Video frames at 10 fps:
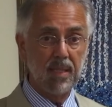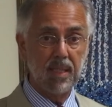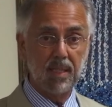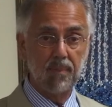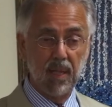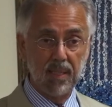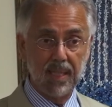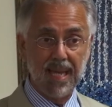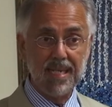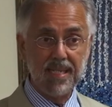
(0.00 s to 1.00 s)
by
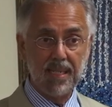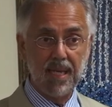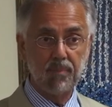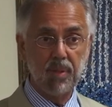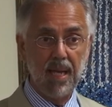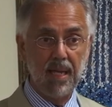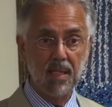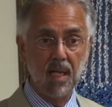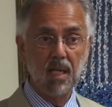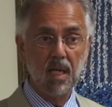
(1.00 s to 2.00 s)
the Kennedy
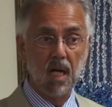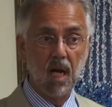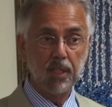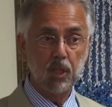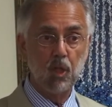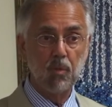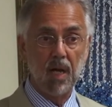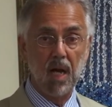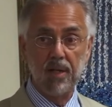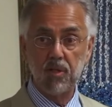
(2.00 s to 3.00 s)
campaign on
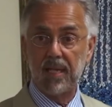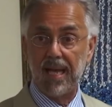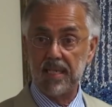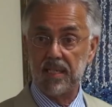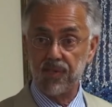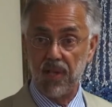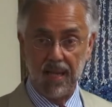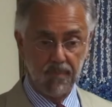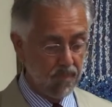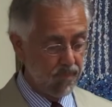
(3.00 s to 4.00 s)
Cuba under Kennedy's
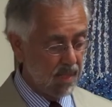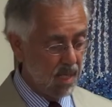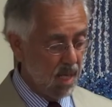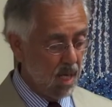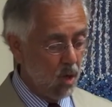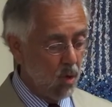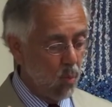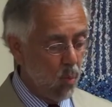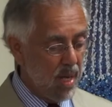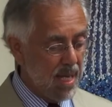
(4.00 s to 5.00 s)
name.
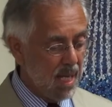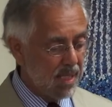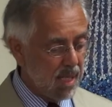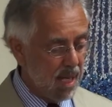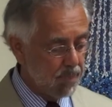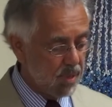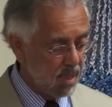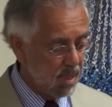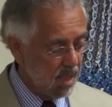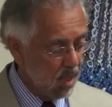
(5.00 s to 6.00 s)
We
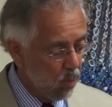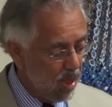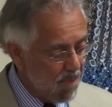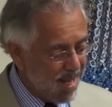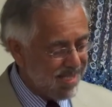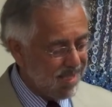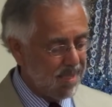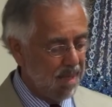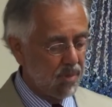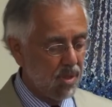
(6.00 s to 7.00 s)
must
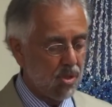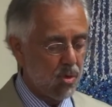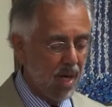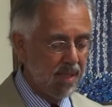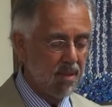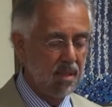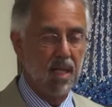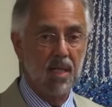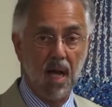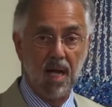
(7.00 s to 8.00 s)
attempt to
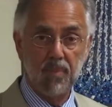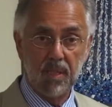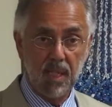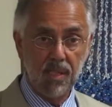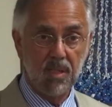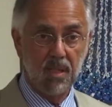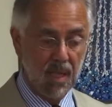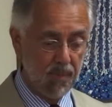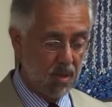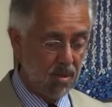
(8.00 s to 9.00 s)
strengthen the non-Batista
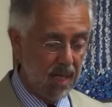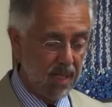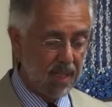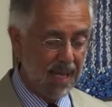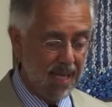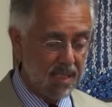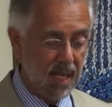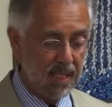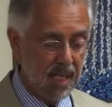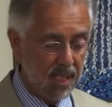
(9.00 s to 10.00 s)
democratic
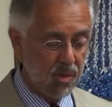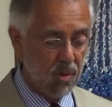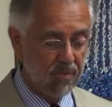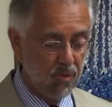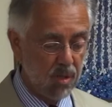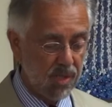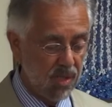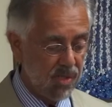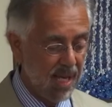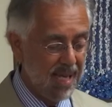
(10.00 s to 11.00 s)
anti-Castro
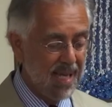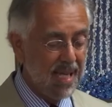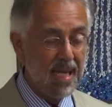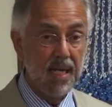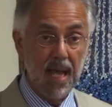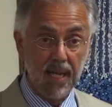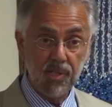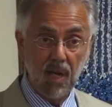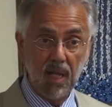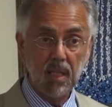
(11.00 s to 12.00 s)
forces in
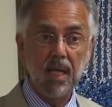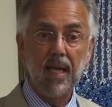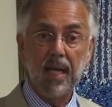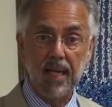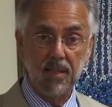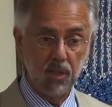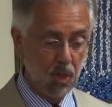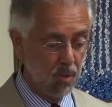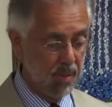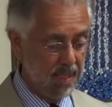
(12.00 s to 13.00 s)
exile and in
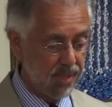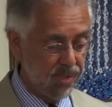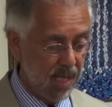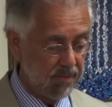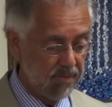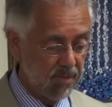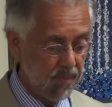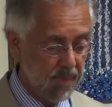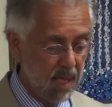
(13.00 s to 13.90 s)
Cuba itself,